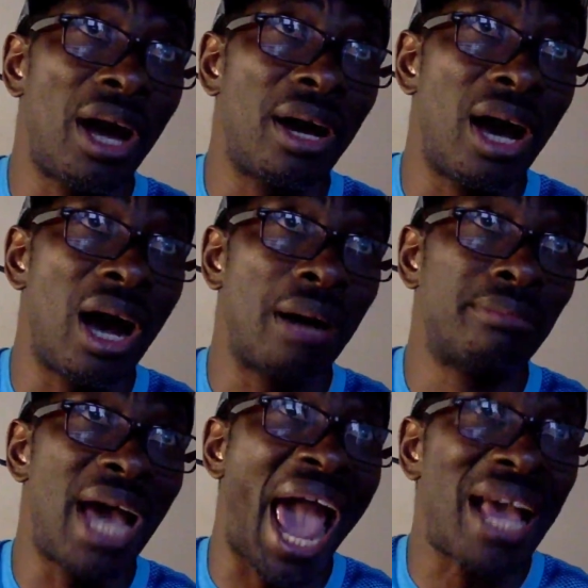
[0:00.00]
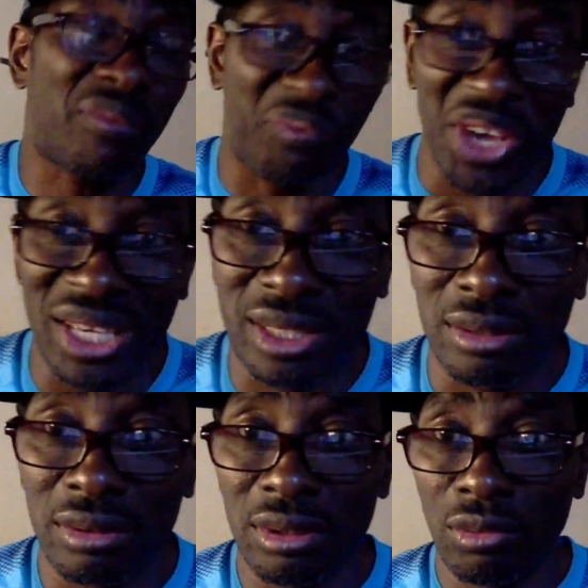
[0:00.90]
8 feet
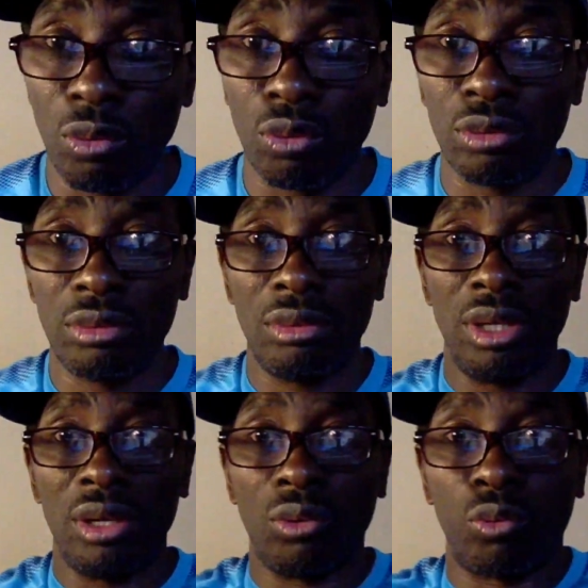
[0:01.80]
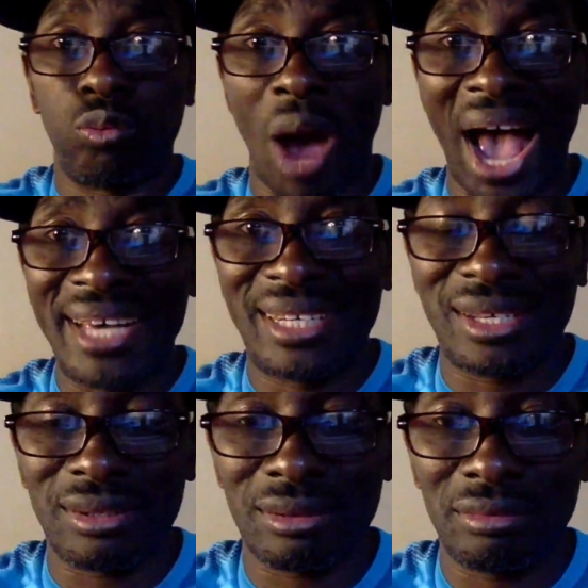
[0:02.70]
wide,
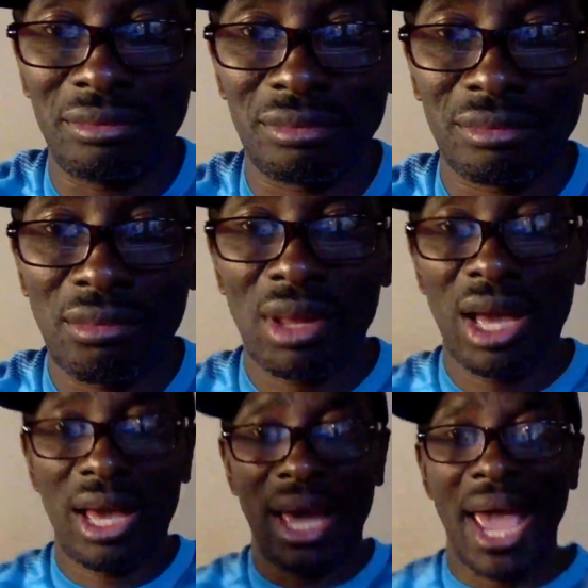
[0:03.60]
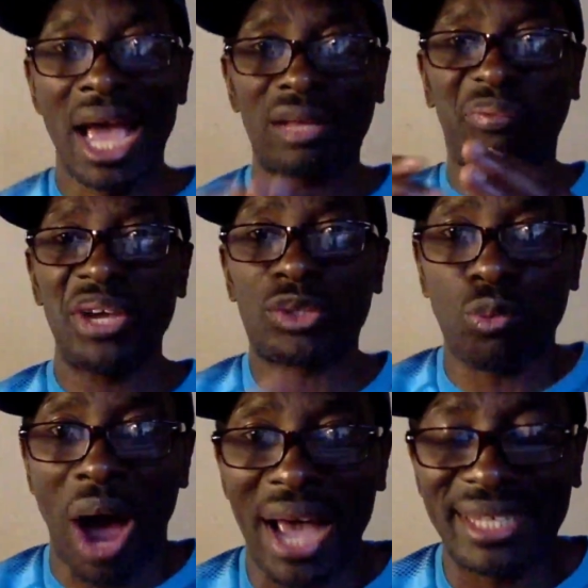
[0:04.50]
8 feet
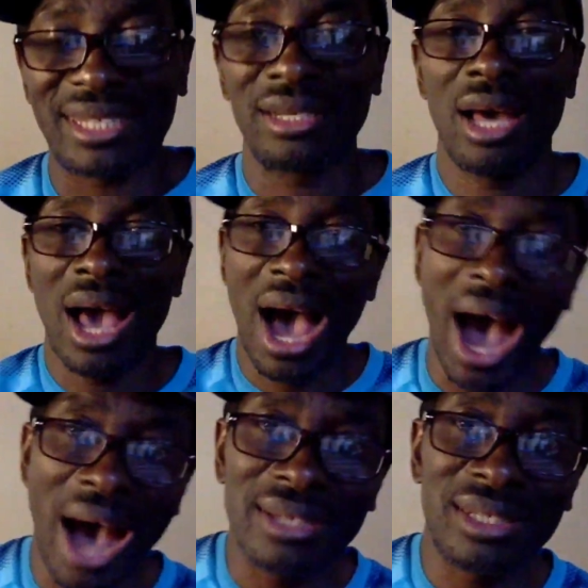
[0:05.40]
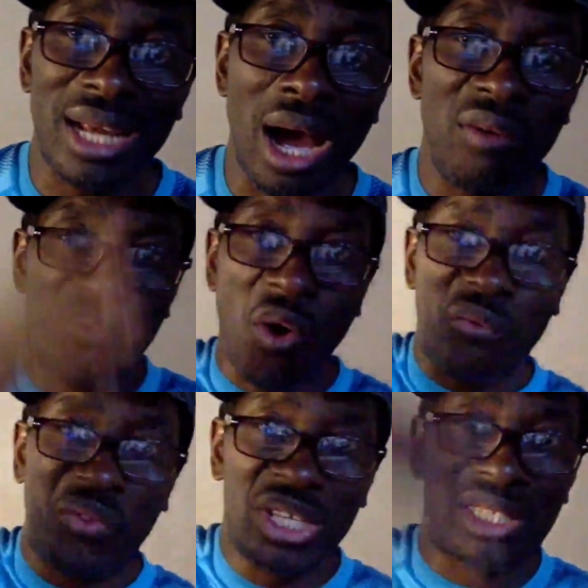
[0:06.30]
wide, and 4
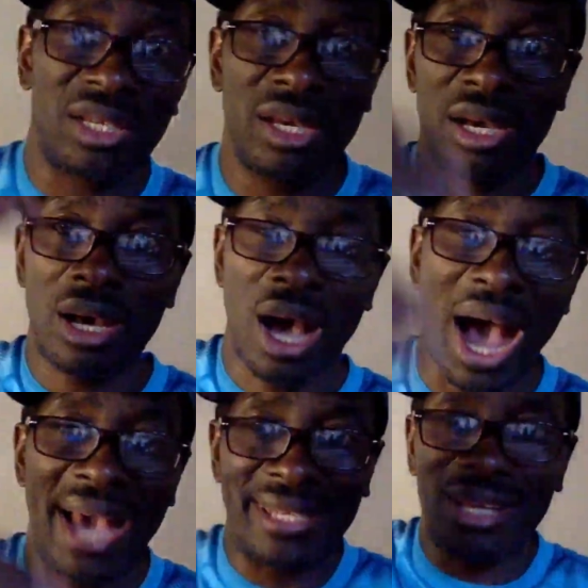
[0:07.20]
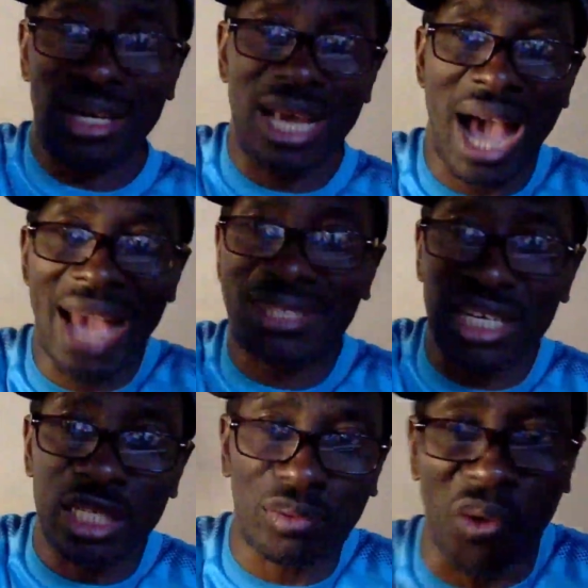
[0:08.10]
feet high. The height
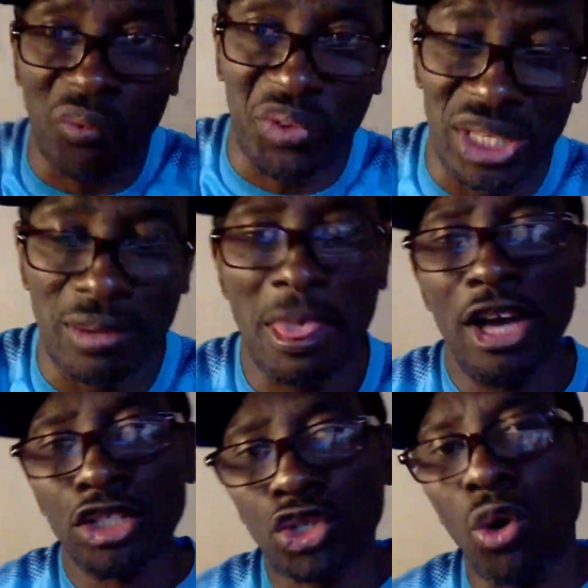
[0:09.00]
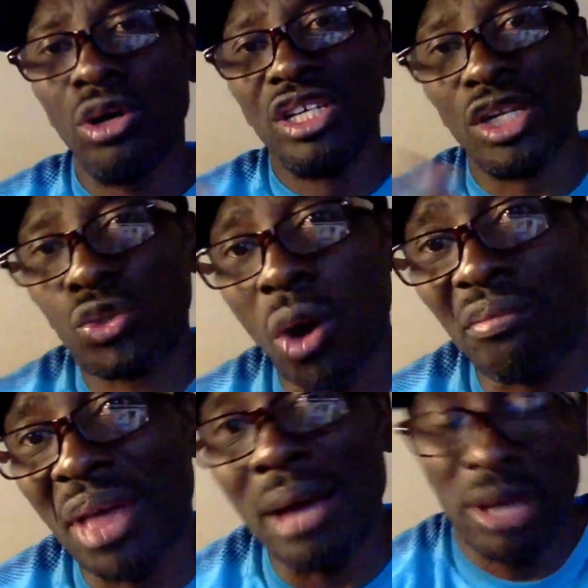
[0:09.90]
is 4 feet. So the two
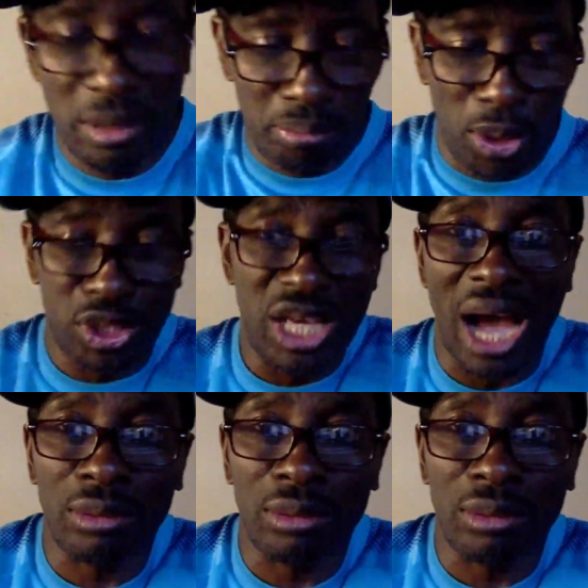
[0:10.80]
of them plus the